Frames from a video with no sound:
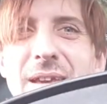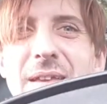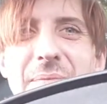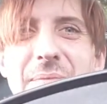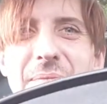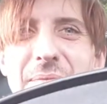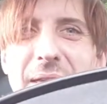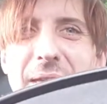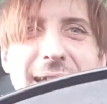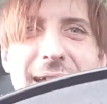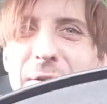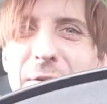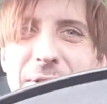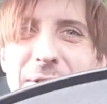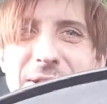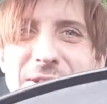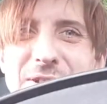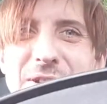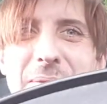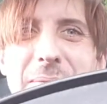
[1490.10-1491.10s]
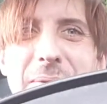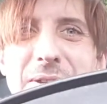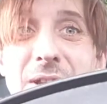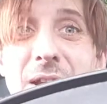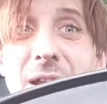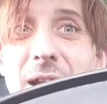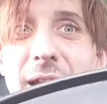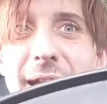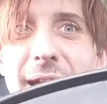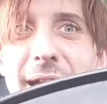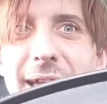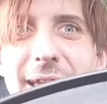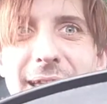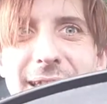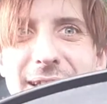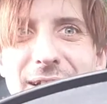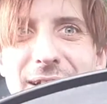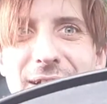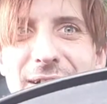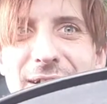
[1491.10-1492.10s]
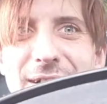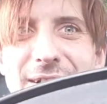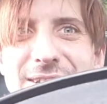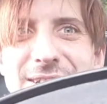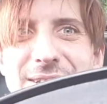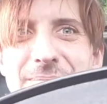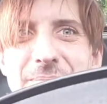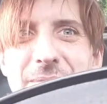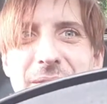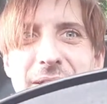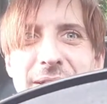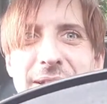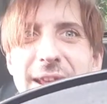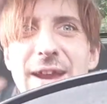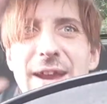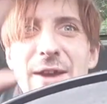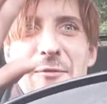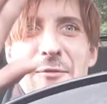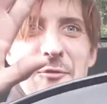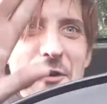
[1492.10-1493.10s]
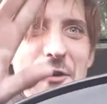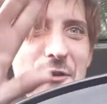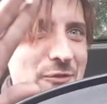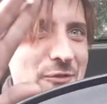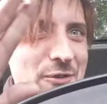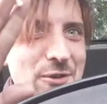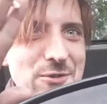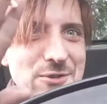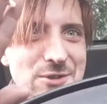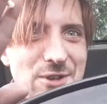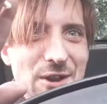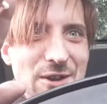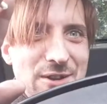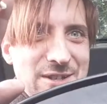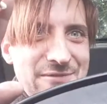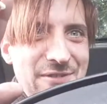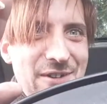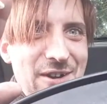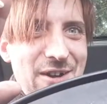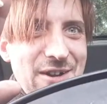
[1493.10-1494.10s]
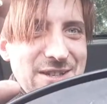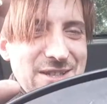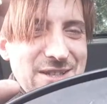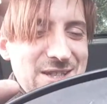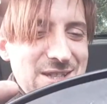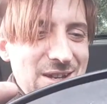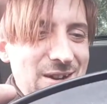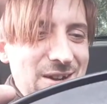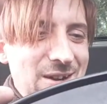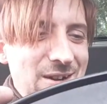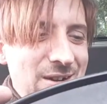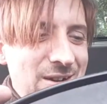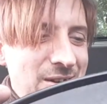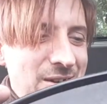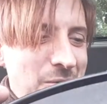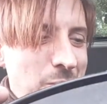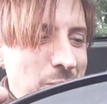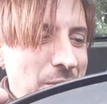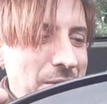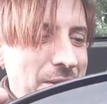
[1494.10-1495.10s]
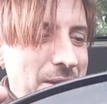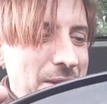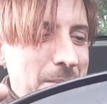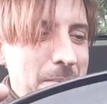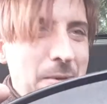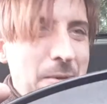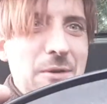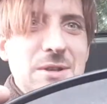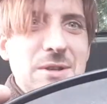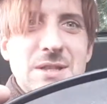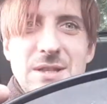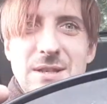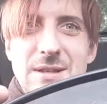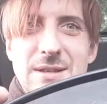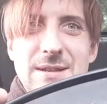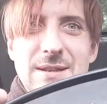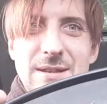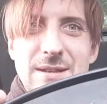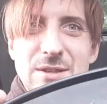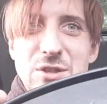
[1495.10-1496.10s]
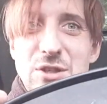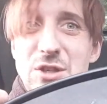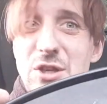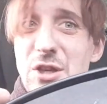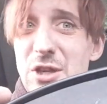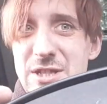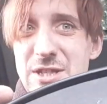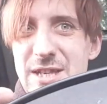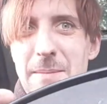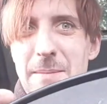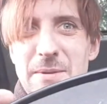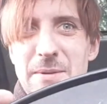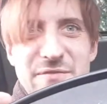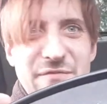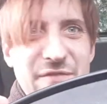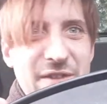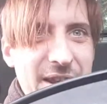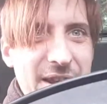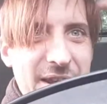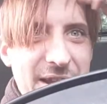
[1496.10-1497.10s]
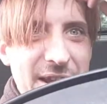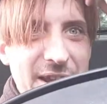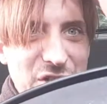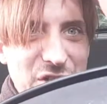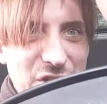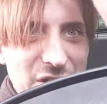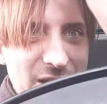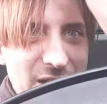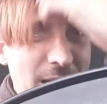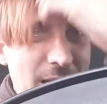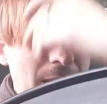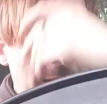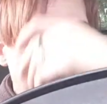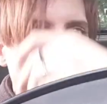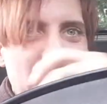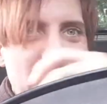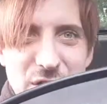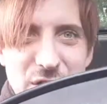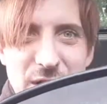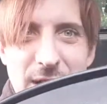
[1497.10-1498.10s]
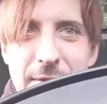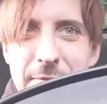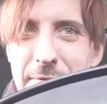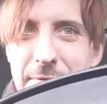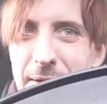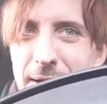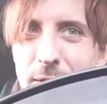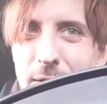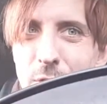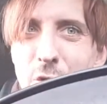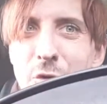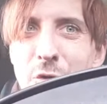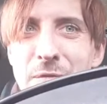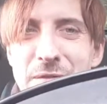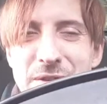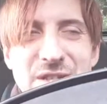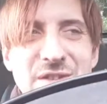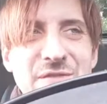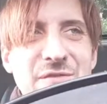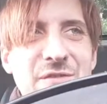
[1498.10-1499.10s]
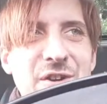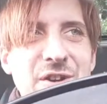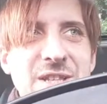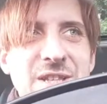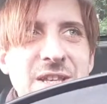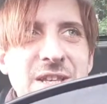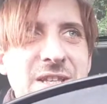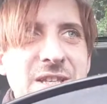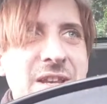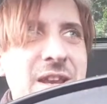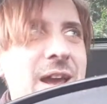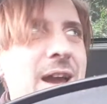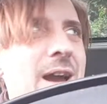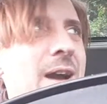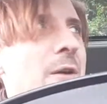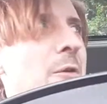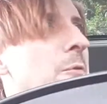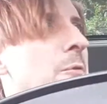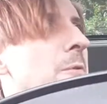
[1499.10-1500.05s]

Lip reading: they get all excited because, hey guys, Nick Groff used our device, our Wonderbox. Do you see how much validation, how cool this device is, and how